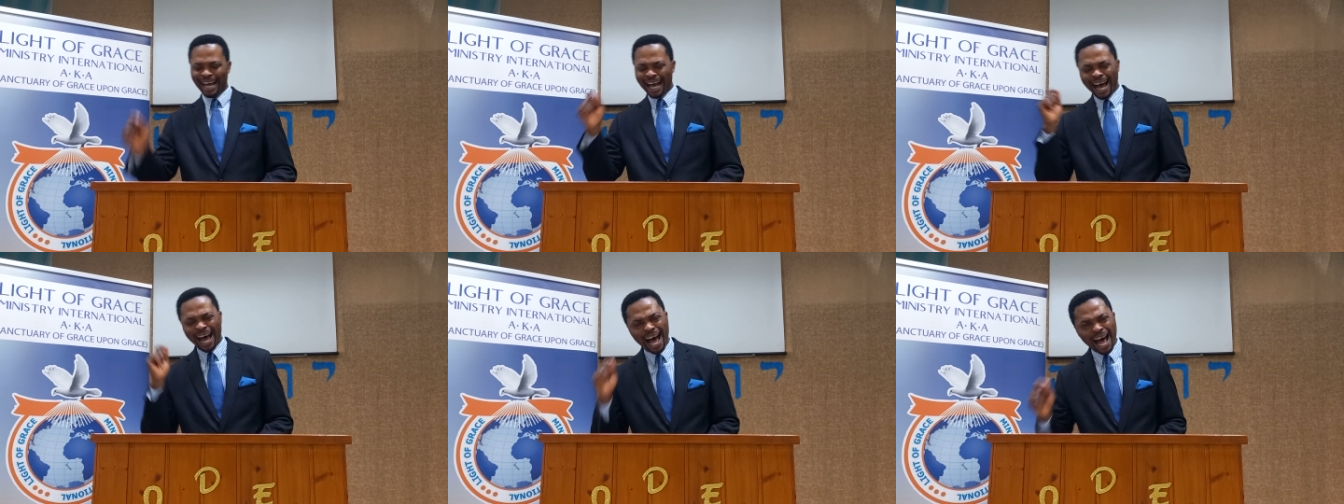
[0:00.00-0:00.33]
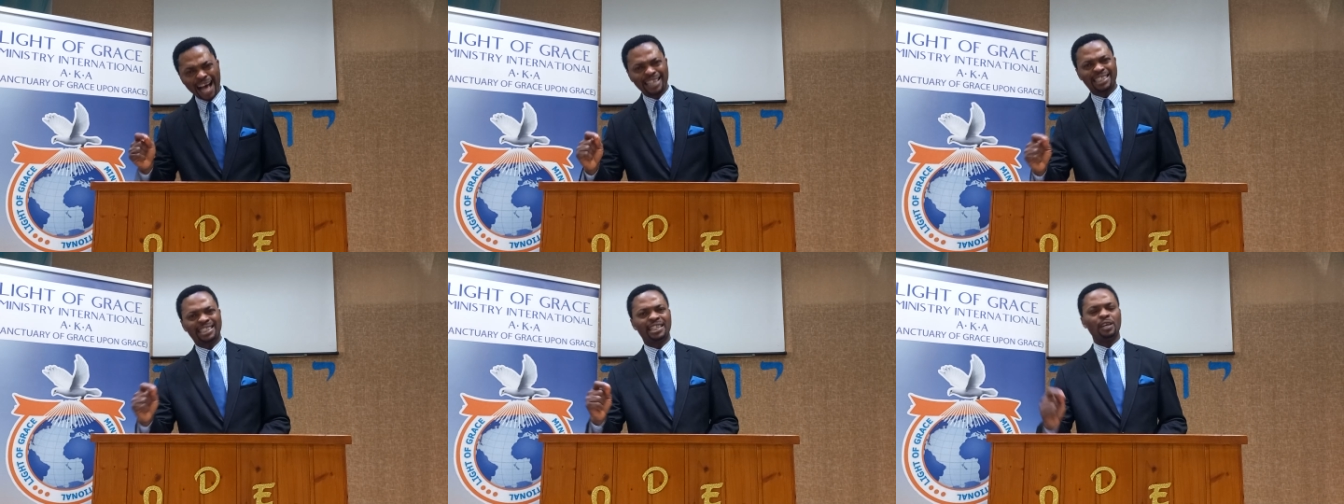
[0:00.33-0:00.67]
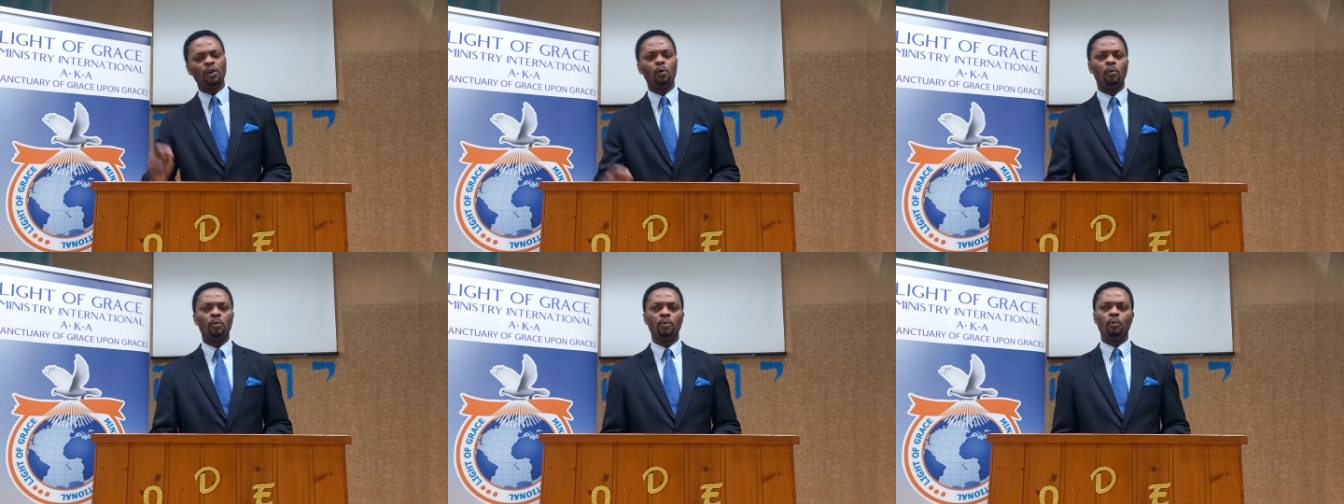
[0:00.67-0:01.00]
Ask
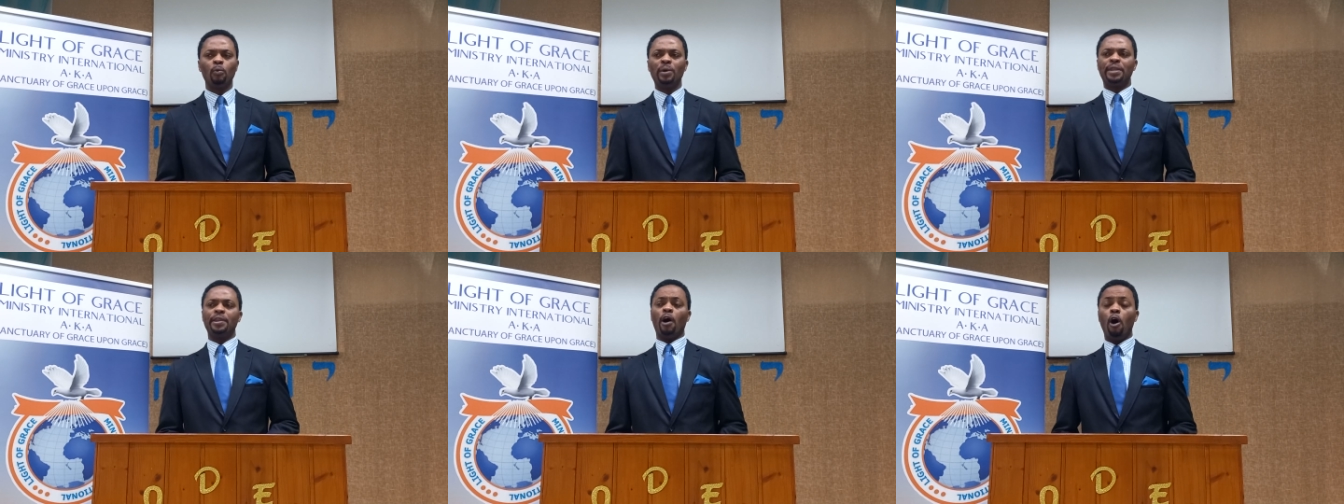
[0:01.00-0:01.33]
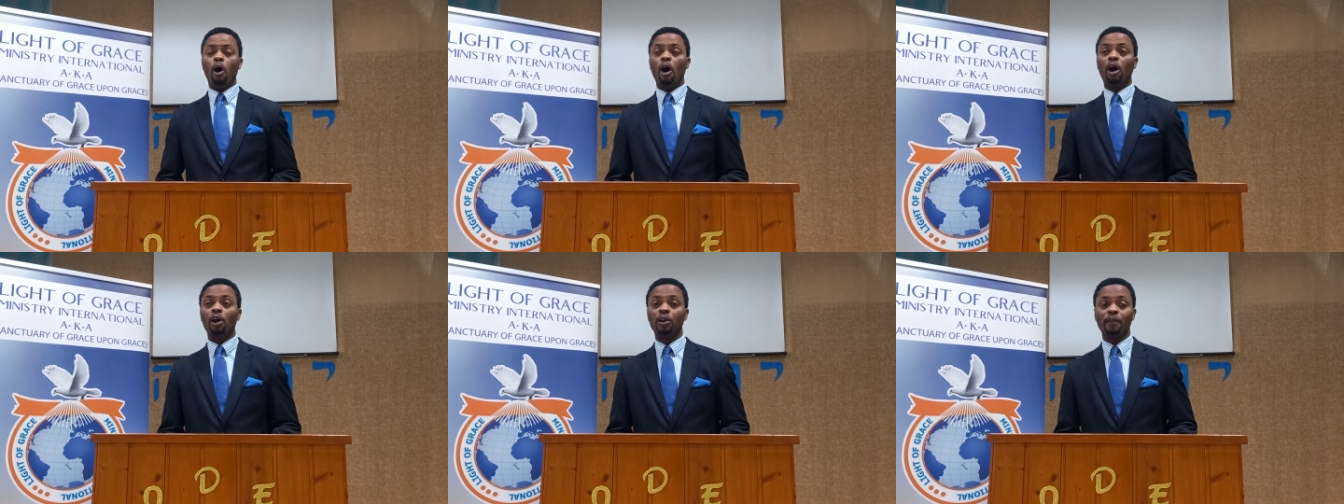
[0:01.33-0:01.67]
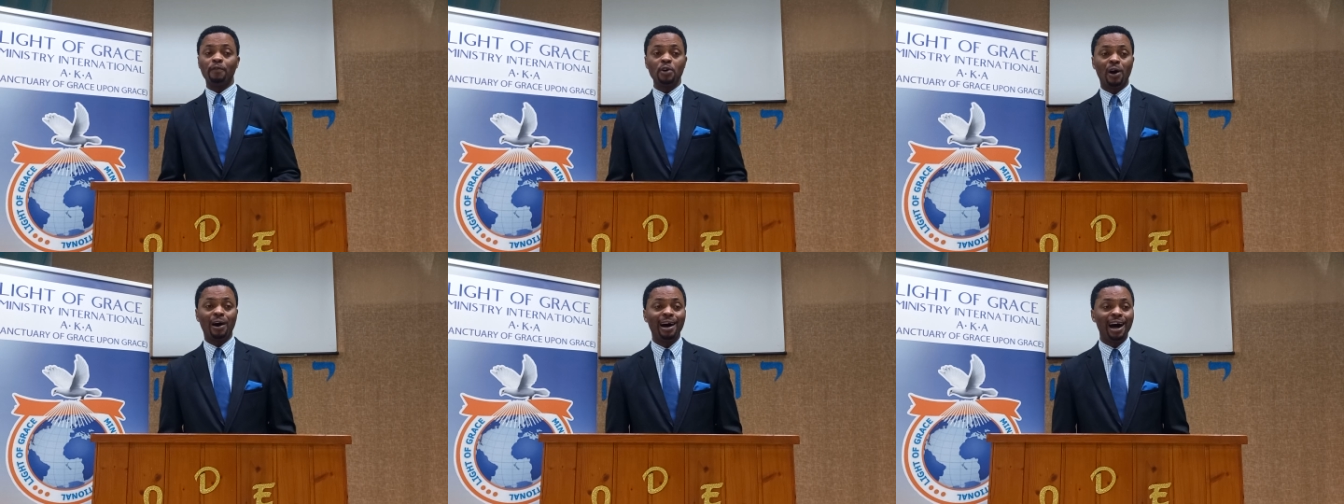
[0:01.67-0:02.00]
with all of
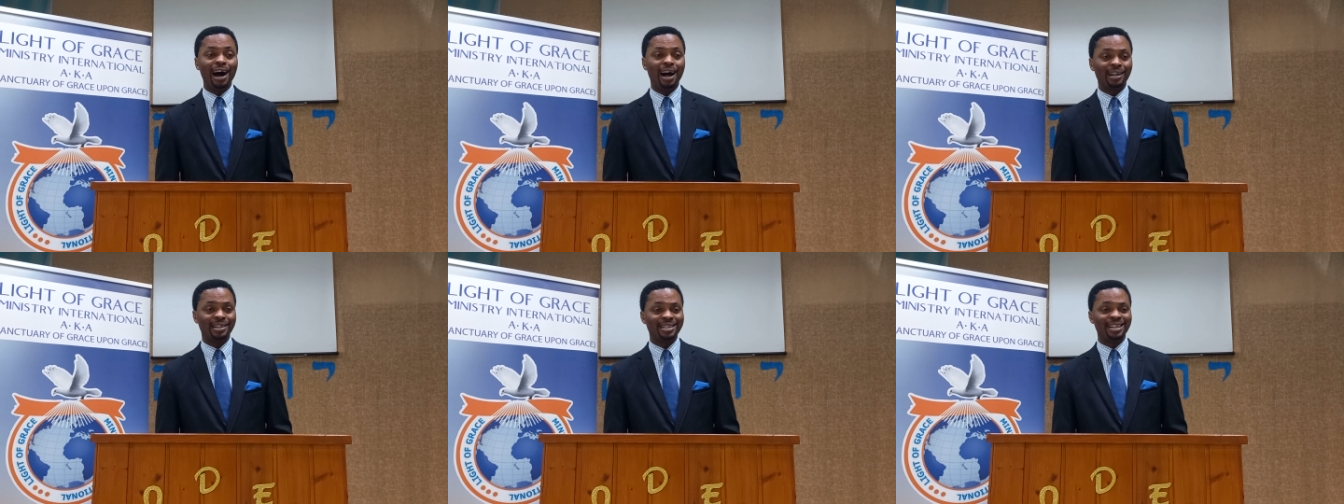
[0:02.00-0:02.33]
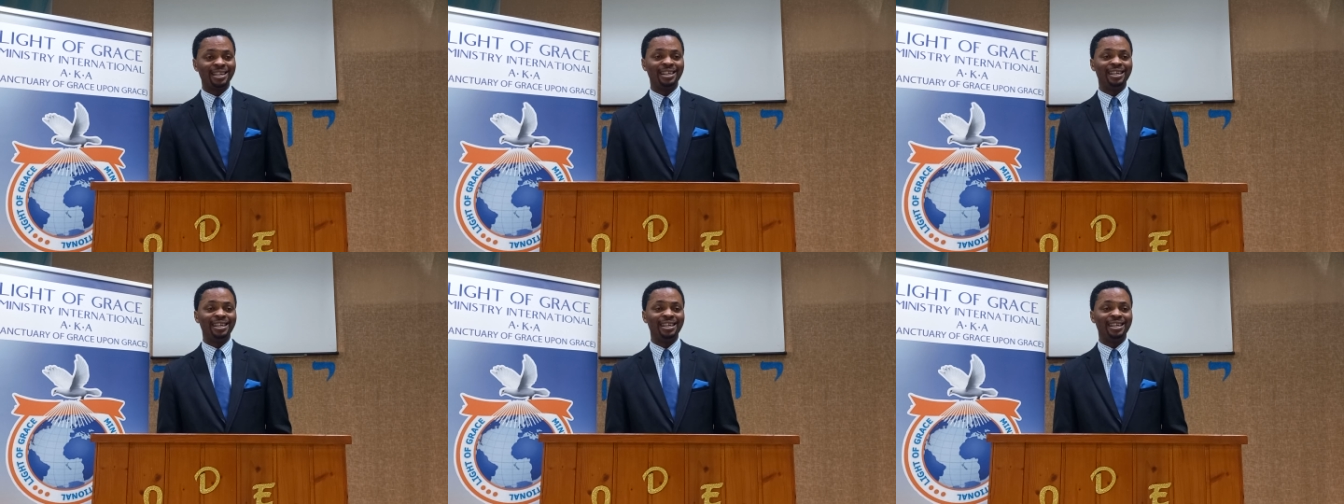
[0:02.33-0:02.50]
your heart,